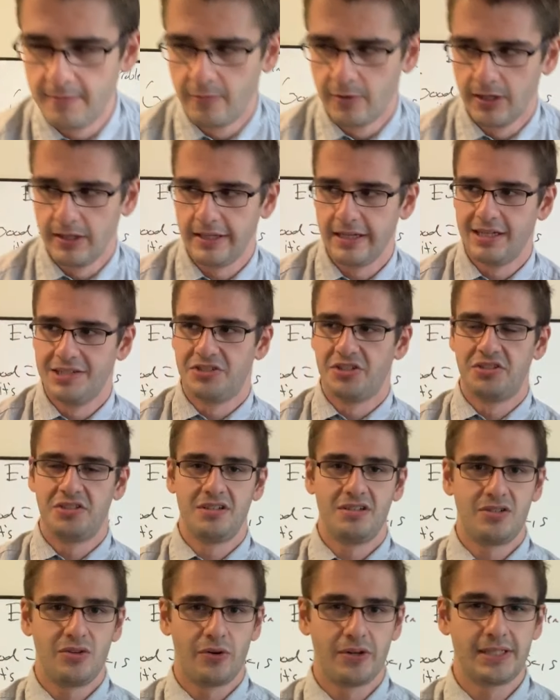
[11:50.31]
really is just
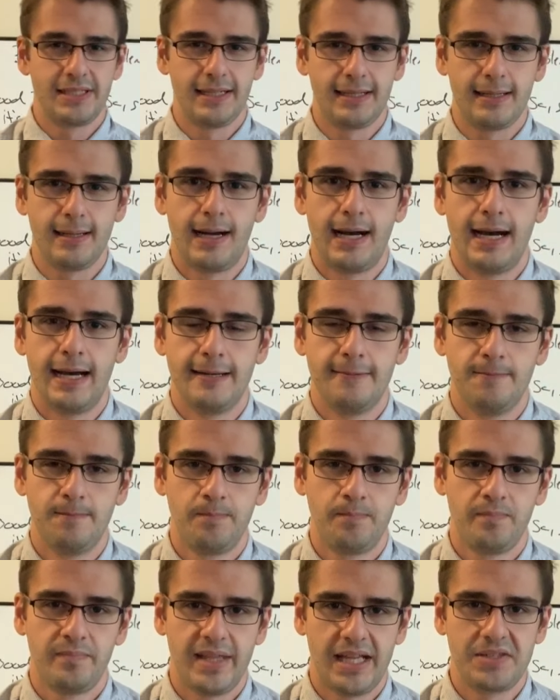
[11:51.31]
endorsing God.
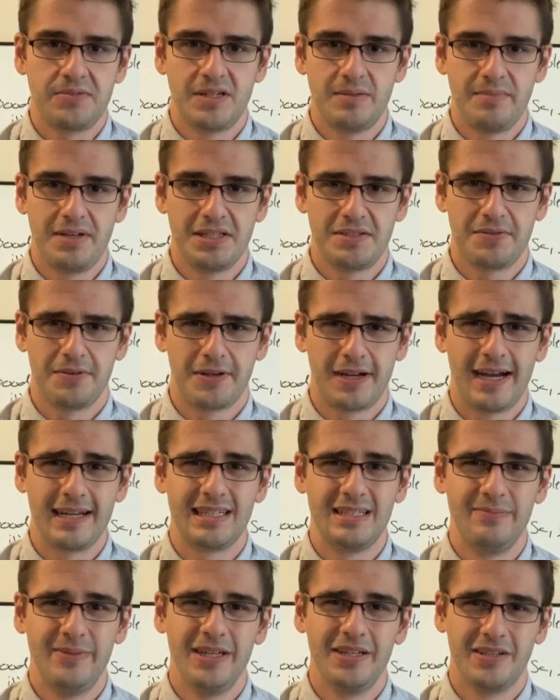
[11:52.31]
That's what it means for
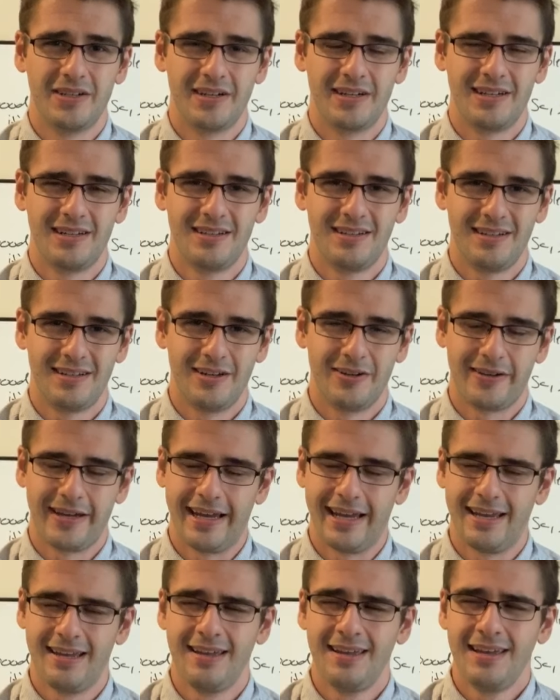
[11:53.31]
God to be good,
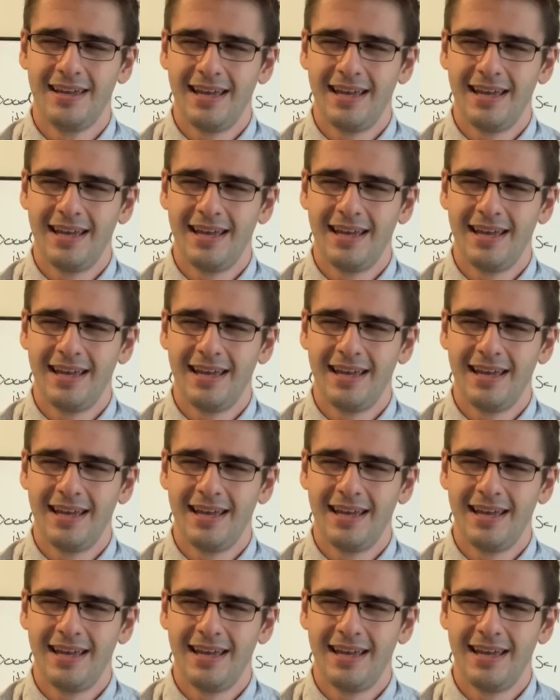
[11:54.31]
okay?